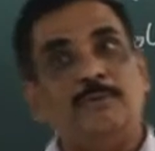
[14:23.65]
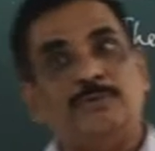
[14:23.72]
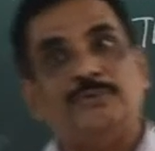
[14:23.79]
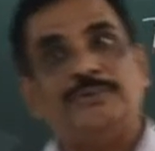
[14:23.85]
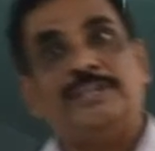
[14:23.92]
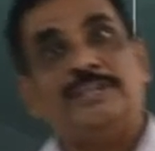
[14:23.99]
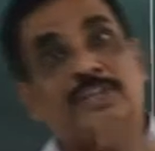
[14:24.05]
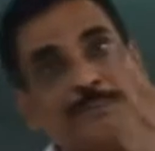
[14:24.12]
to
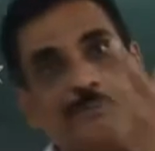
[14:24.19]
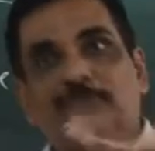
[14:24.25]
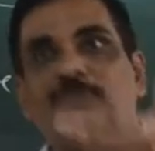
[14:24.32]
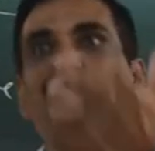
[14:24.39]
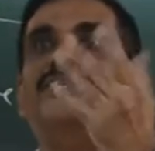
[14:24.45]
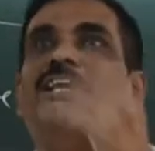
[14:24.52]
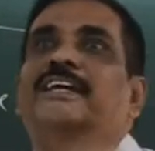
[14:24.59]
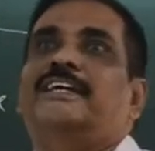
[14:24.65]
interpret
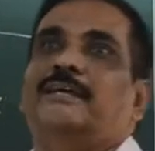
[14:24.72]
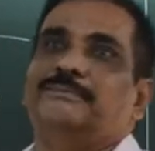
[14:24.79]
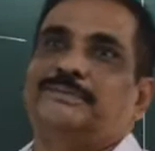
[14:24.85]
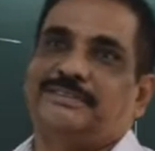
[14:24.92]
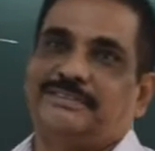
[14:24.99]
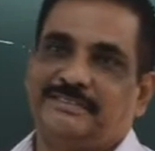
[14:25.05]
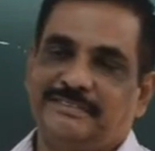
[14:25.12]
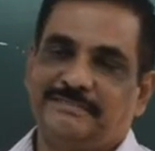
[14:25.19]
those diagrams.
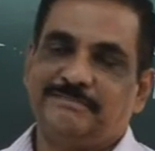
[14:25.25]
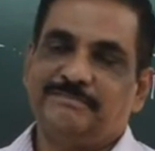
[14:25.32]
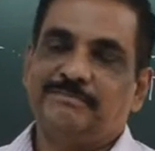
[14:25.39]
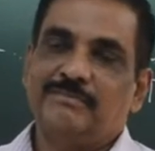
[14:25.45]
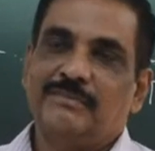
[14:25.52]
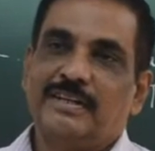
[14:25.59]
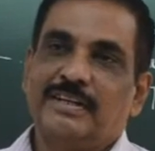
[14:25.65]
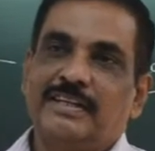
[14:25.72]

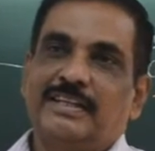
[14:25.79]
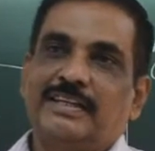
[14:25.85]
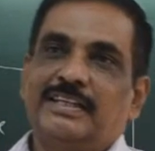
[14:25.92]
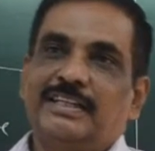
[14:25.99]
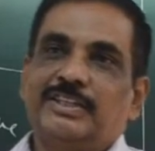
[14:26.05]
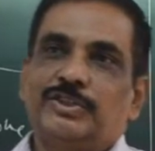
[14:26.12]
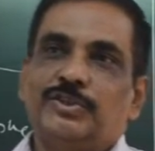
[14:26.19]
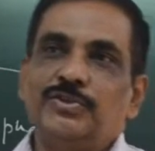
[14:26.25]

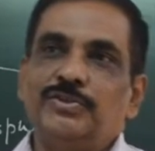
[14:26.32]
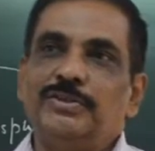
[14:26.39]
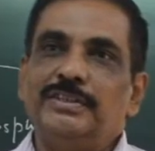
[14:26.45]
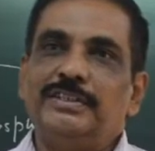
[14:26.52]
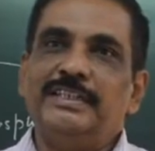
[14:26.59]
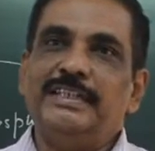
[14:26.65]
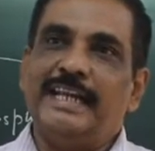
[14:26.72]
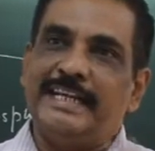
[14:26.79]
So,
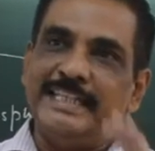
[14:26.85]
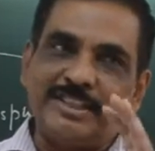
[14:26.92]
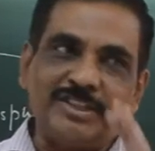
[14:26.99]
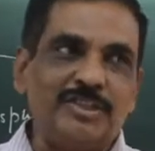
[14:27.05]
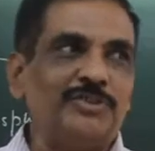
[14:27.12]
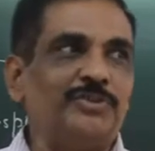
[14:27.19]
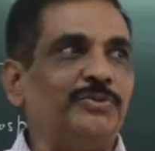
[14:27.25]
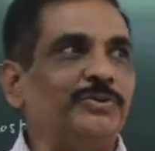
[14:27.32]
in
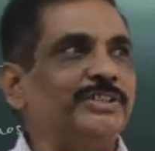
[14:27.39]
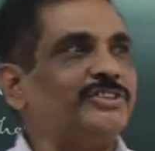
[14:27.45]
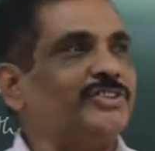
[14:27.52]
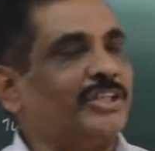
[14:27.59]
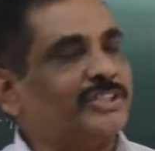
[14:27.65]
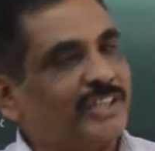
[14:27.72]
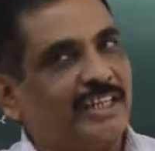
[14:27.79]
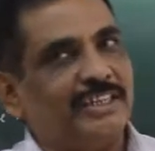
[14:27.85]
addition to doing
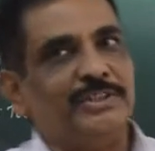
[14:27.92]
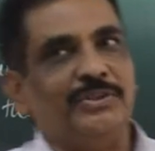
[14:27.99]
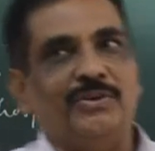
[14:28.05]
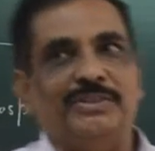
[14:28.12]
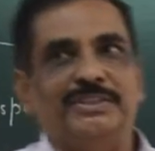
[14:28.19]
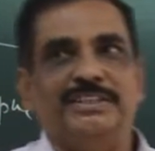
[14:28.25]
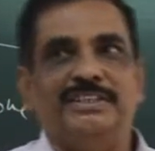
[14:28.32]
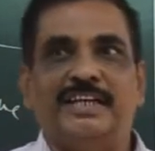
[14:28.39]
structural
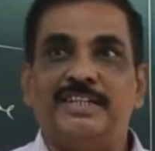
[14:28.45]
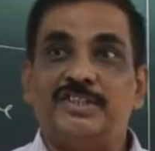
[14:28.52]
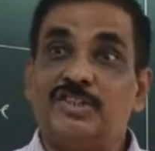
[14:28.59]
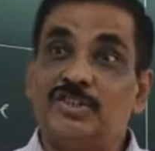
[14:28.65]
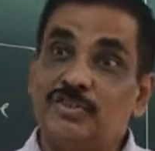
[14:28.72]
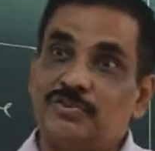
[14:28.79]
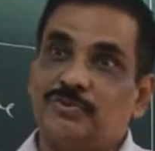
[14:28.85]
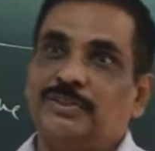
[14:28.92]
geology, in
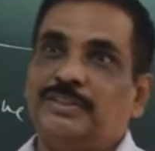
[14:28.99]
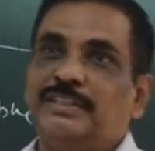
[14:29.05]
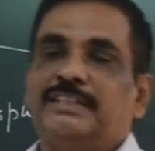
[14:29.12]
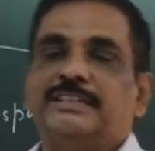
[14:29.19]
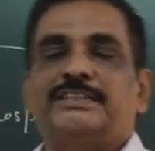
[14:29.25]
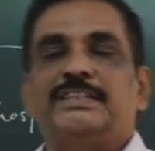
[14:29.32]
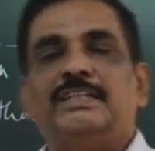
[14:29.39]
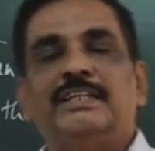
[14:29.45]
addition to doing,
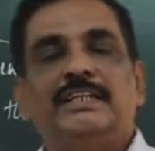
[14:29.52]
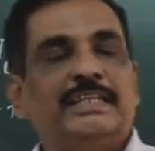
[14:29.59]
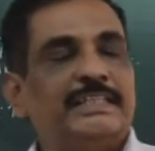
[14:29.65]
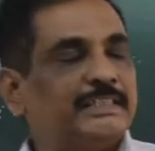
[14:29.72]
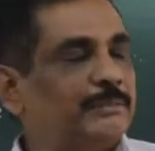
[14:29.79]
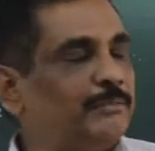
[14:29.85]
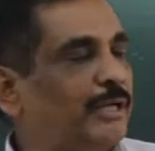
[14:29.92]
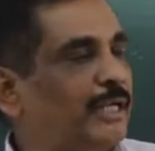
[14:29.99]

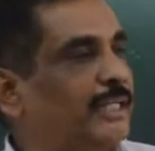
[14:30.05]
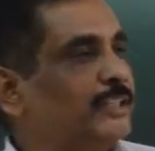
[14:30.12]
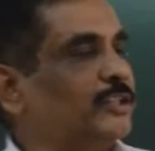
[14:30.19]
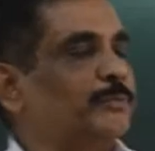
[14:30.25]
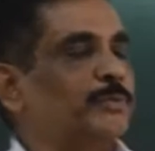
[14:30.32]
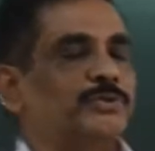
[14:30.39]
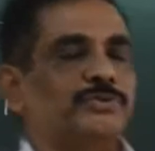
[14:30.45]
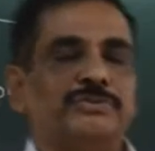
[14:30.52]
similarly,
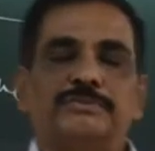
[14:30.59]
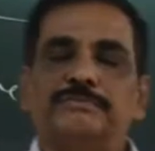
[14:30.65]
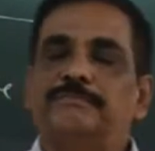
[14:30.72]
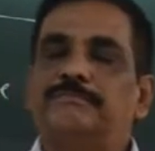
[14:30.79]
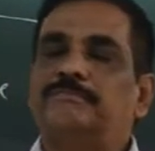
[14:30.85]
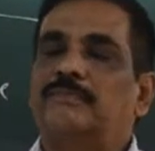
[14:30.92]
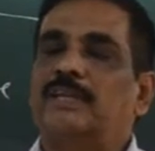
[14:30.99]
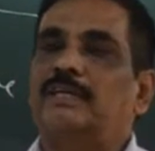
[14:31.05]
suppose
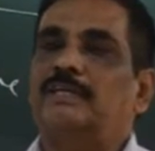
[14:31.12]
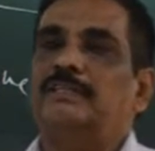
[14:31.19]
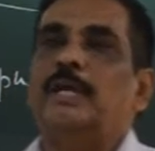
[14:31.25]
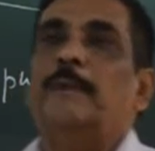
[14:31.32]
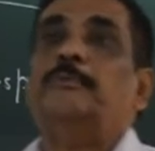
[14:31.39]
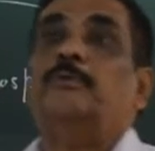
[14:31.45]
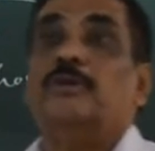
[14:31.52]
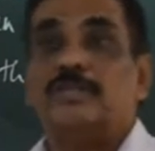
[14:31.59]
you
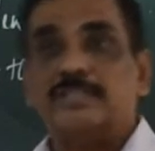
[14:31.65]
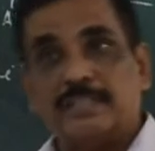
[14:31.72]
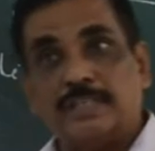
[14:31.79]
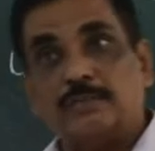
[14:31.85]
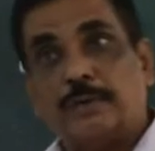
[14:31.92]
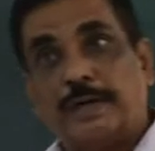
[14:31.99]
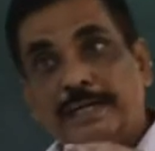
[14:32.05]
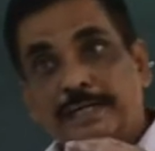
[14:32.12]
have to
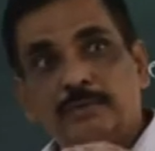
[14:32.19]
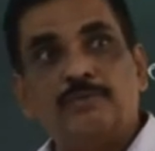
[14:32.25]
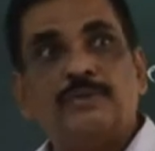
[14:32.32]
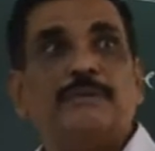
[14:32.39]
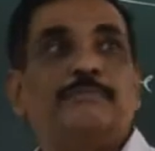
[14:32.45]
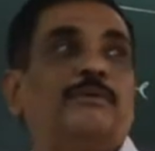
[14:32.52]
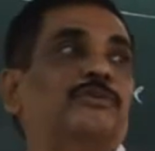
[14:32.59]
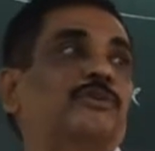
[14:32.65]
understand why good
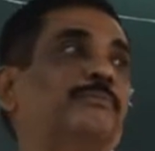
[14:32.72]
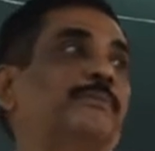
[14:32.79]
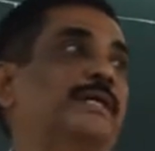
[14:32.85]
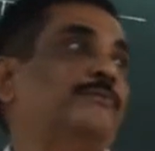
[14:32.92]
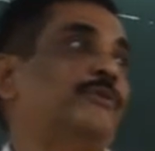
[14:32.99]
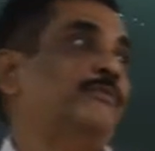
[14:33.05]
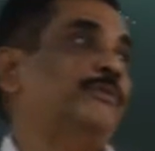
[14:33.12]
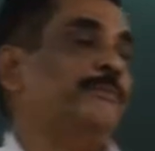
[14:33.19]
amount of
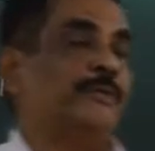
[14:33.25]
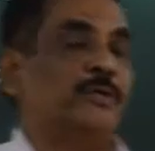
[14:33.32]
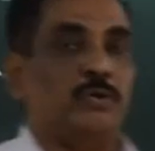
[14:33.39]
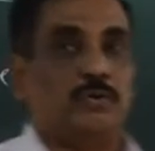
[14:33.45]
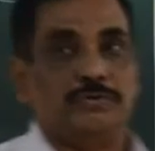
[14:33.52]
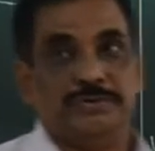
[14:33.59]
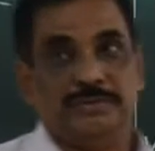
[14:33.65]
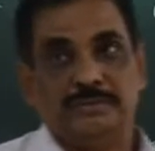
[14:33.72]
metamorphic
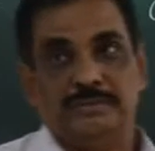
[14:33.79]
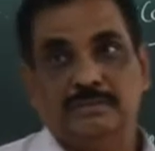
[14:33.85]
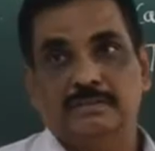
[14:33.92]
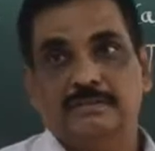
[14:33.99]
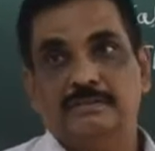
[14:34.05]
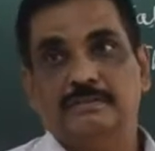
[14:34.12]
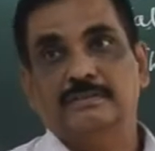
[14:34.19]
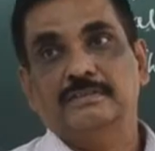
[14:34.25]
petrology.
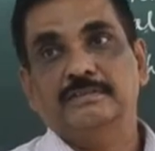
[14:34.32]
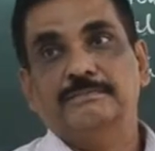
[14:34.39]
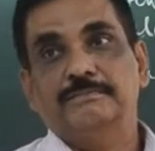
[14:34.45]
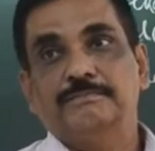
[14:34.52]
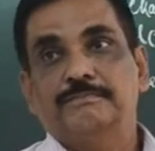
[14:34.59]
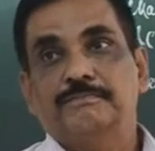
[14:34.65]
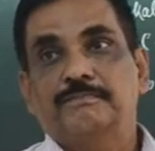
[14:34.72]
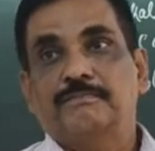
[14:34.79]

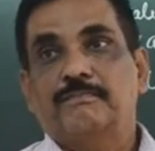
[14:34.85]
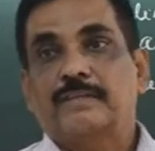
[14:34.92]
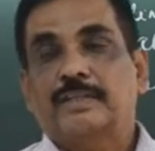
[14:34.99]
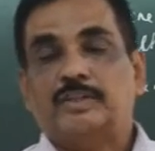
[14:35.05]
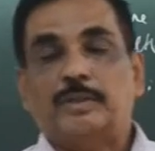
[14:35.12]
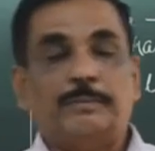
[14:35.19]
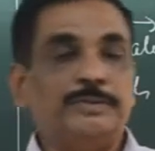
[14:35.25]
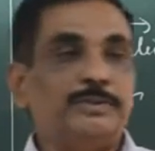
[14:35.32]

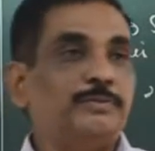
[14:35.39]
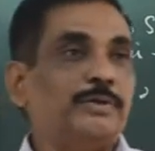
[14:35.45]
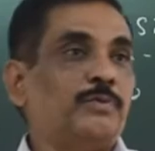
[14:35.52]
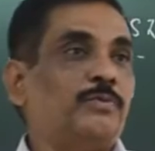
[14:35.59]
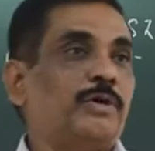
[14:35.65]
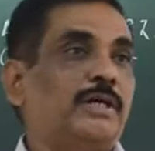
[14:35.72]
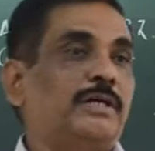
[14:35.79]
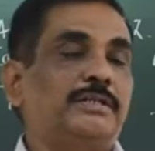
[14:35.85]
Suppose you
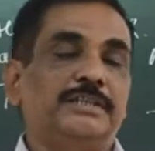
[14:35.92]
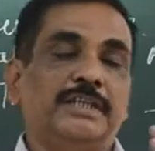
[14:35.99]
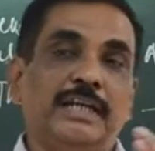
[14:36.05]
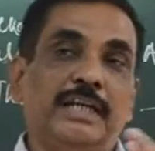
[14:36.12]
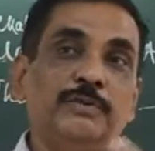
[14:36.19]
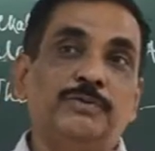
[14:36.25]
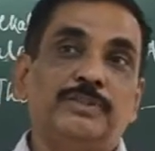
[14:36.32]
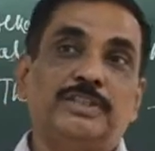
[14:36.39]
are
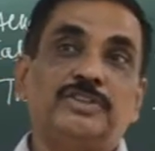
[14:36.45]
dealing with the